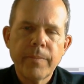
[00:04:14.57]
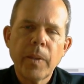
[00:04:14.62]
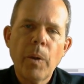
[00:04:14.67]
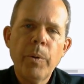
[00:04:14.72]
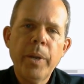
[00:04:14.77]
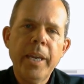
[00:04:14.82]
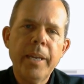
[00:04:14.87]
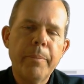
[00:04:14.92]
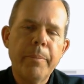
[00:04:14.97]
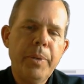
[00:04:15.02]

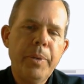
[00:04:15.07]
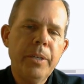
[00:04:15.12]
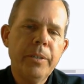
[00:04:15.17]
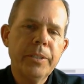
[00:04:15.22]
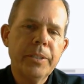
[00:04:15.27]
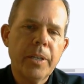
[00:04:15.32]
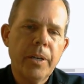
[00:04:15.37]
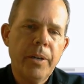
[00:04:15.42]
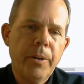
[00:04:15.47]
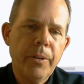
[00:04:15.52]
Okay, it
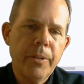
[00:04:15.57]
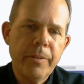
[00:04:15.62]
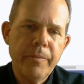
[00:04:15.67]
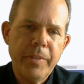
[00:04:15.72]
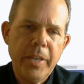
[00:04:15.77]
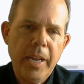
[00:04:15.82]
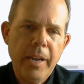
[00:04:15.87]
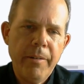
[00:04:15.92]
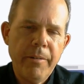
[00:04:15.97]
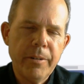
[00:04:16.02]
appears that all of
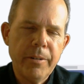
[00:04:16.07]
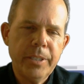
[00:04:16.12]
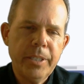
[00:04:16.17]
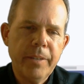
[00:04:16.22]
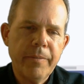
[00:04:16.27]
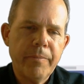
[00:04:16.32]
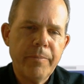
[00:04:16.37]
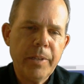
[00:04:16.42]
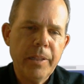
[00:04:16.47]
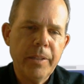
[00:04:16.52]
the errors
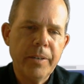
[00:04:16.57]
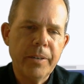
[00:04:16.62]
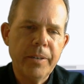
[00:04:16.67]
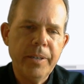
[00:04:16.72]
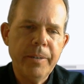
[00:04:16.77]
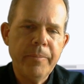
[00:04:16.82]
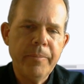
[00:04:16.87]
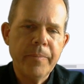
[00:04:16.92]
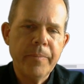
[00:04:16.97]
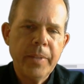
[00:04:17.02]
have cleared
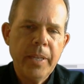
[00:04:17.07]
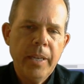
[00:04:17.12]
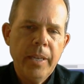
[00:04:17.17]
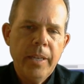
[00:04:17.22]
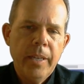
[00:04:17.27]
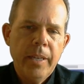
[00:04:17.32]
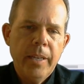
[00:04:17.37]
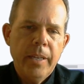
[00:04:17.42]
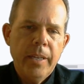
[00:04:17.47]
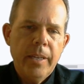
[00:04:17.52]
up.
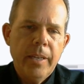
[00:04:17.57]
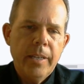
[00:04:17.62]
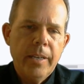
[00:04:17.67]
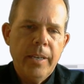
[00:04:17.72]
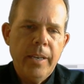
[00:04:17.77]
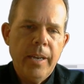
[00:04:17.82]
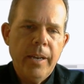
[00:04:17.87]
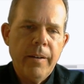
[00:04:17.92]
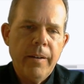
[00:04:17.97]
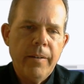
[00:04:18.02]

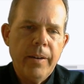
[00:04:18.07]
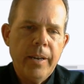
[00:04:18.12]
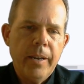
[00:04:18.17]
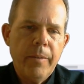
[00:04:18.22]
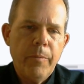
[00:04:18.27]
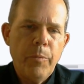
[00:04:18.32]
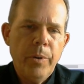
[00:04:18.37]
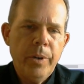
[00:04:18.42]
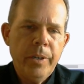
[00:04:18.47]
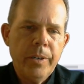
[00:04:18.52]
Now,
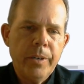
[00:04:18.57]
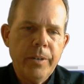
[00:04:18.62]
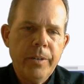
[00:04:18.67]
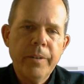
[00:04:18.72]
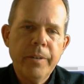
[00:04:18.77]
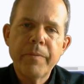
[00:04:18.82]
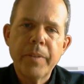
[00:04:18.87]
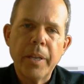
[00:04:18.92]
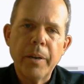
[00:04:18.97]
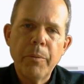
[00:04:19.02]
I
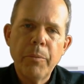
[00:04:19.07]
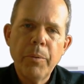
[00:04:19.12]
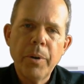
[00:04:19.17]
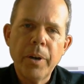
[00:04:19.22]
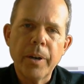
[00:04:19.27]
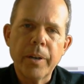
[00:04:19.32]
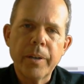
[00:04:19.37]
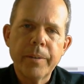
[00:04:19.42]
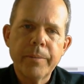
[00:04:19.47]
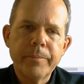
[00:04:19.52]
wonder if that'll
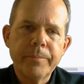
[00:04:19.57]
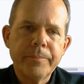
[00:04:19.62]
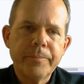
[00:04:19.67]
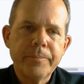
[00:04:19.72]
work.